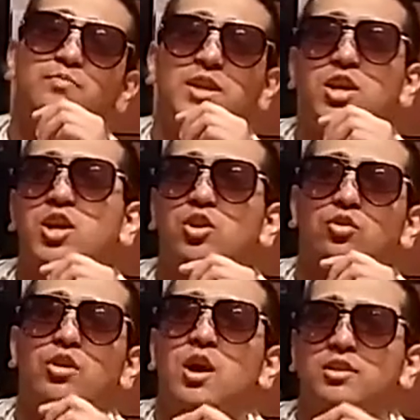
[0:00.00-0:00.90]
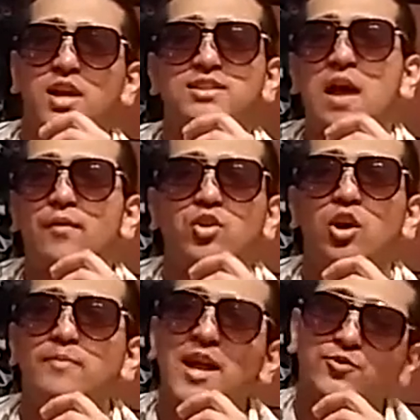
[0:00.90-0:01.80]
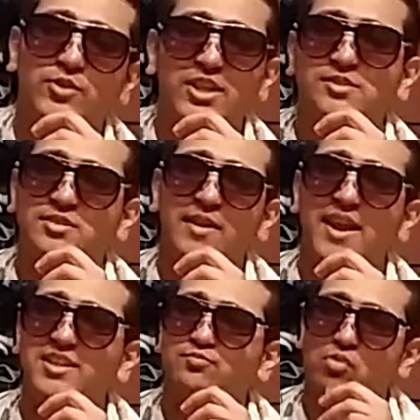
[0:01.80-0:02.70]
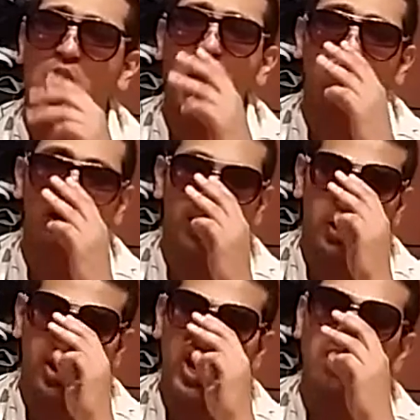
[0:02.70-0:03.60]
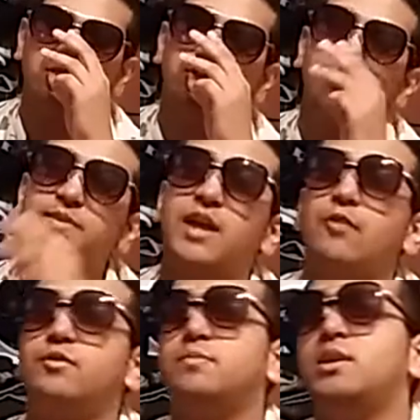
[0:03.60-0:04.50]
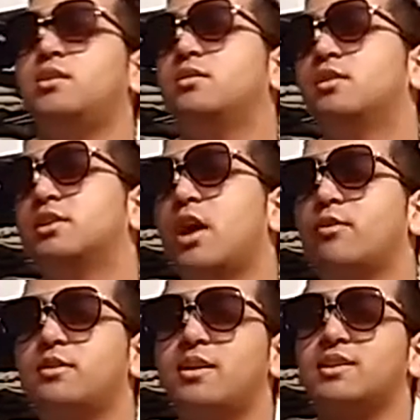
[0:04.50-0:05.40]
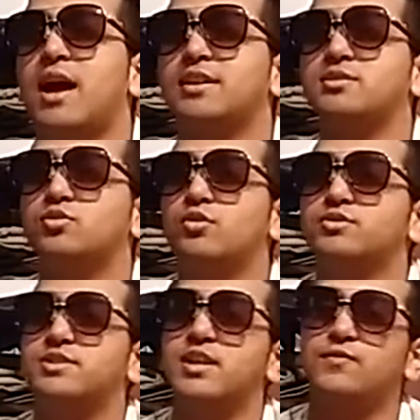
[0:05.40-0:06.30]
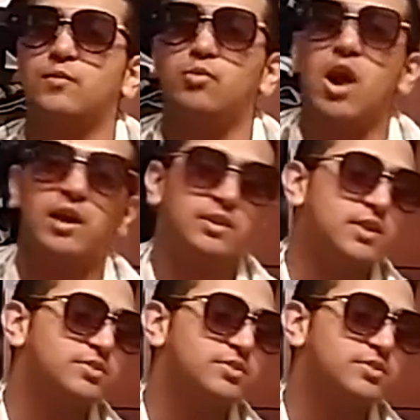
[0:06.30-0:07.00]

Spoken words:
to be here, let's have a good match for these fans, Brock, you know how stupid that would be, that would make no sense for Brock